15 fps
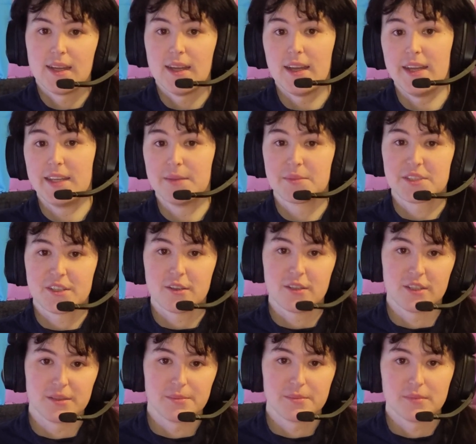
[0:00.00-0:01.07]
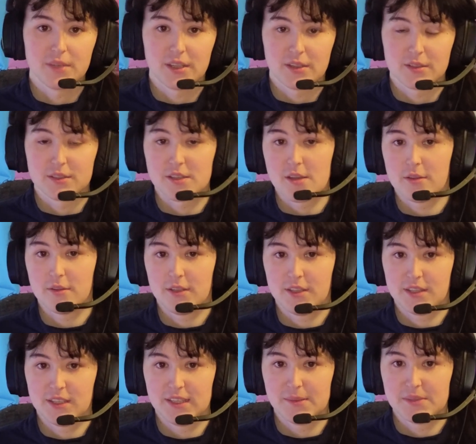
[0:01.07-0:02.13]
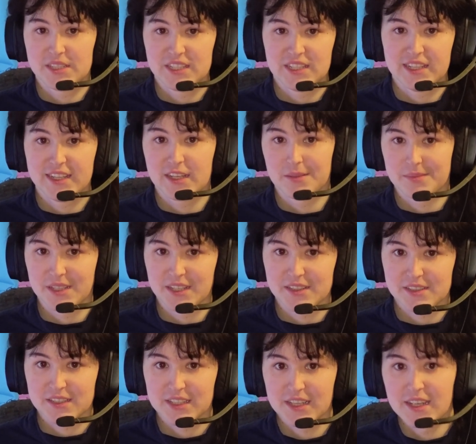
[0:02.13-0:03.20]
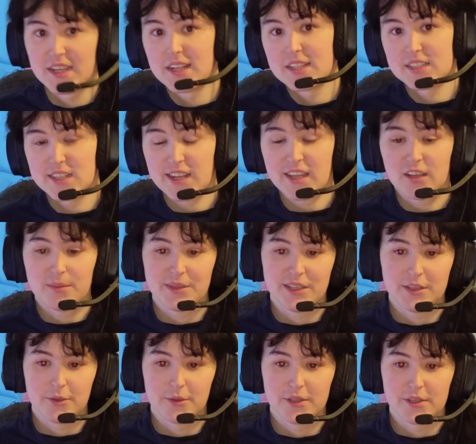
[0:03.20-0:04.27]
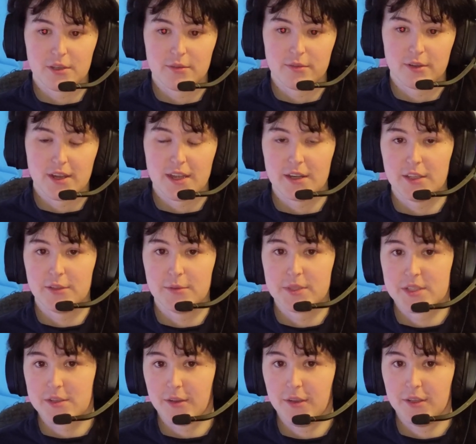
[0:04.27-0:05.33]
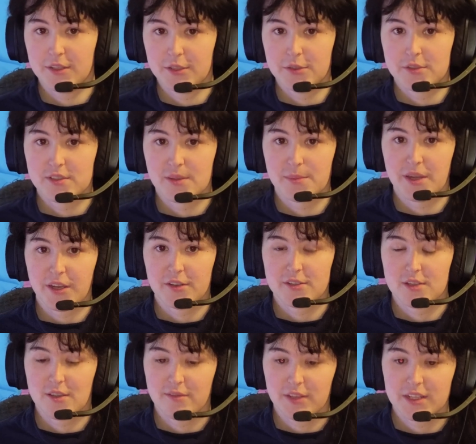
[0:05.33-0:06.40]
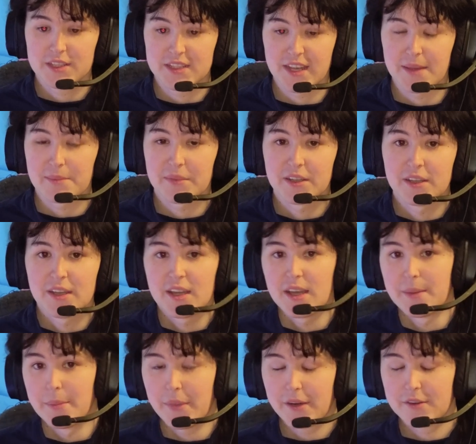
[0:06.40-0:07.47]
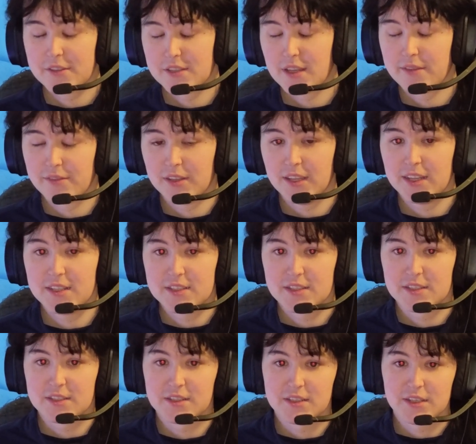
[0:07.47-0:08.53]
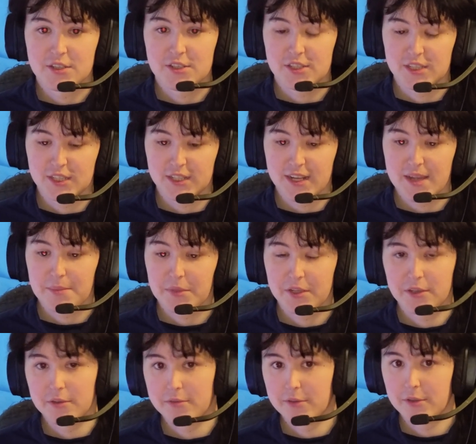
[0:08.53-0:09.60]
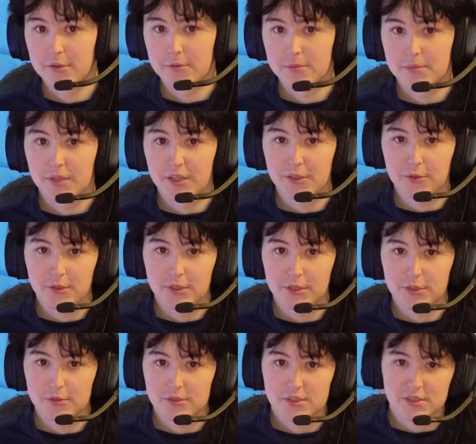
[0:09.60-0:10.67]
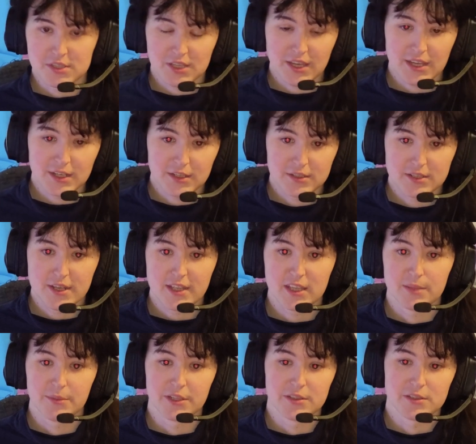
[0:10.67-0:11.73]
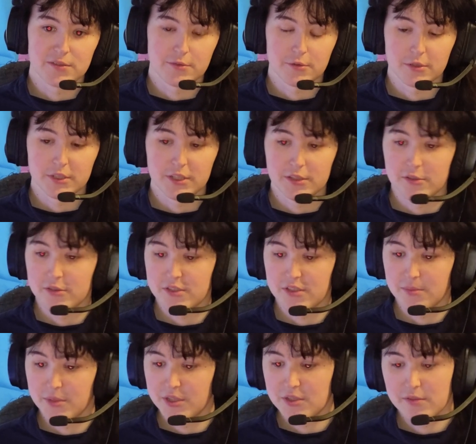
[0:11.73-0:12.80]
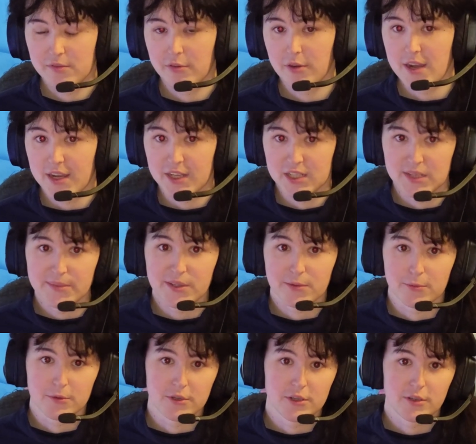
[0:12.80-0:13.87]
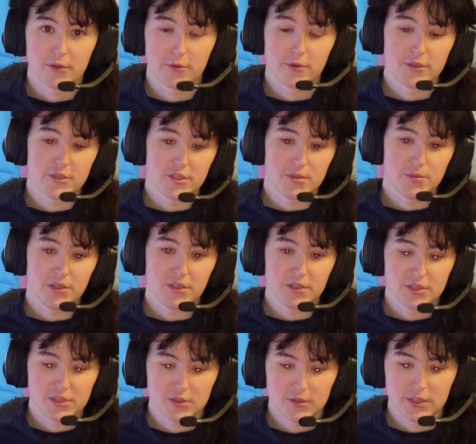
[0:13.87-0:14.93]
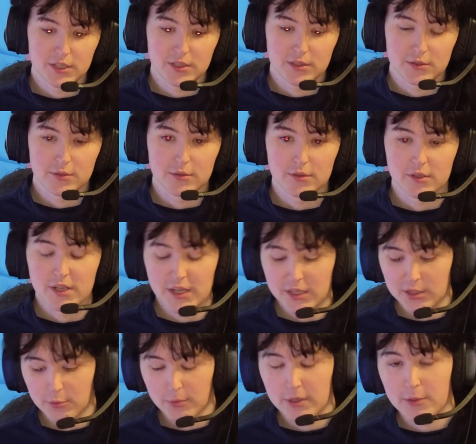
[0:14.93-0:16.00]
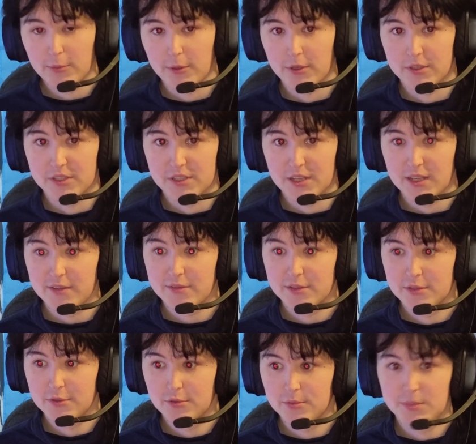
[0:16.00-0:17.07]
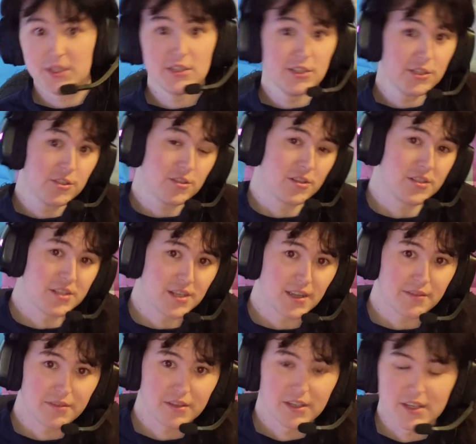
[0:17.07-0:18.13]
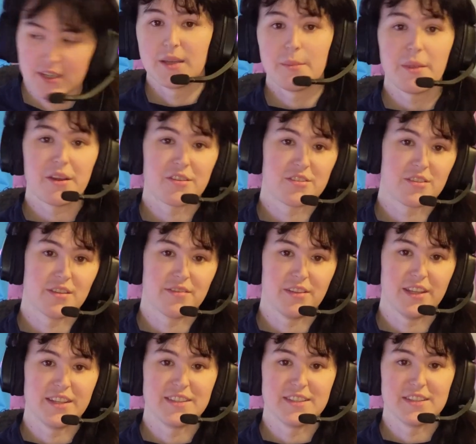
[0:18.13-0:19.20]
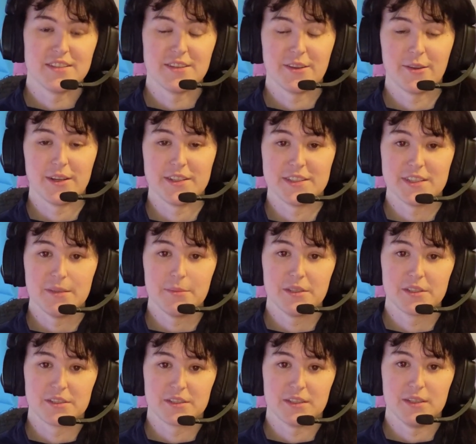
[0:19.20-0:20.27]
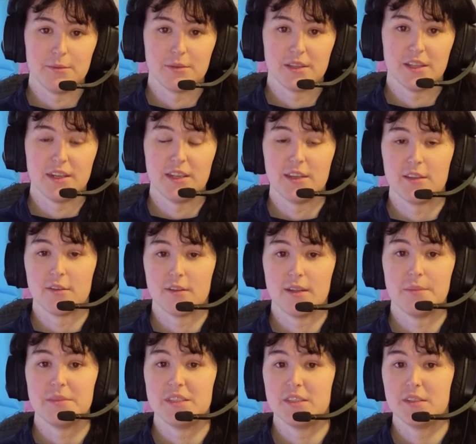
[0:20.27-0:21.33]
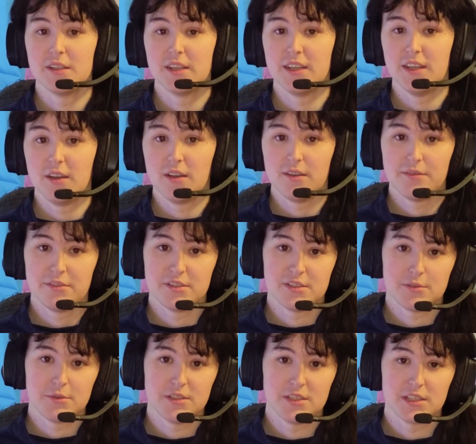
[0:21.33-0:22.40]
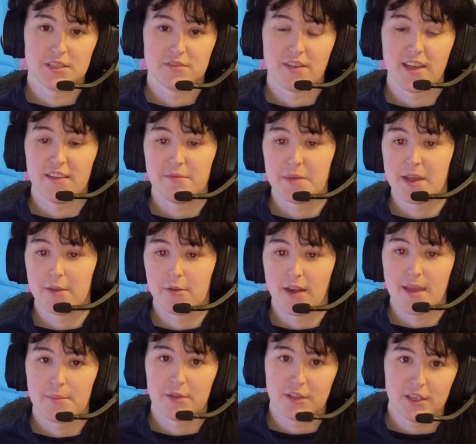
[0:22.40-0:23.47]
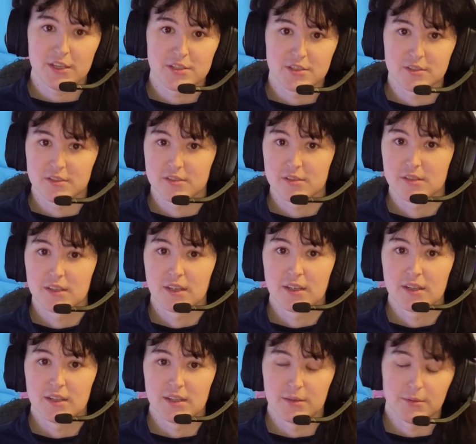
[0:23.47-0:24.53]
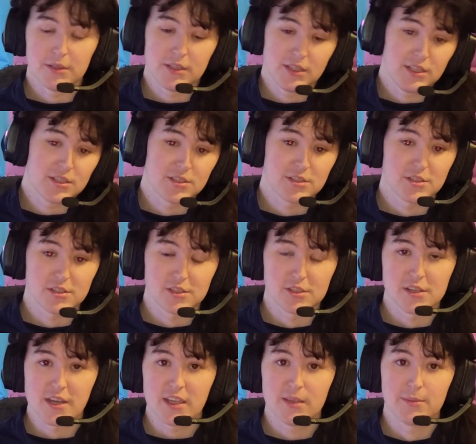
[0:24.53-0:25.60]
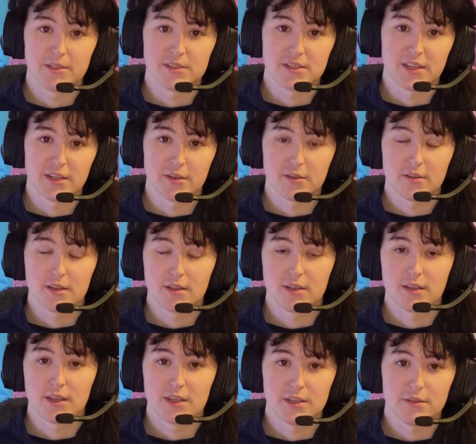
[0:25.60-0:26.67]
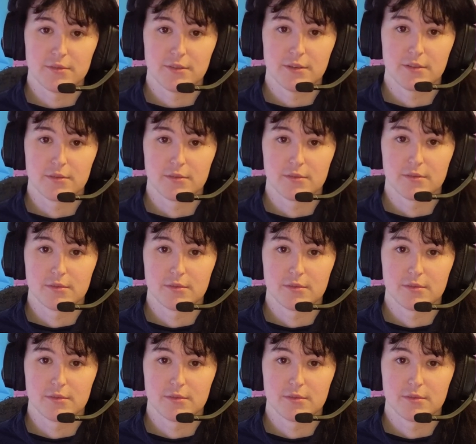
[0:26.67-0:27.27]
Hi, I'm Scarlett, a consultant at the MCLA Help Desk. Today I'll be going over how to install and use the Microsoft Lens app. Microsoft Lens is essentially an app on your phone that you can use to scan in documents for either submission for academic work or just because you need your in the real world stuff to be digital stuff. Microsoft Lens integrates seamlessly with any other MCLA Office 365 powered applications. It really is just a document scanner on your phone.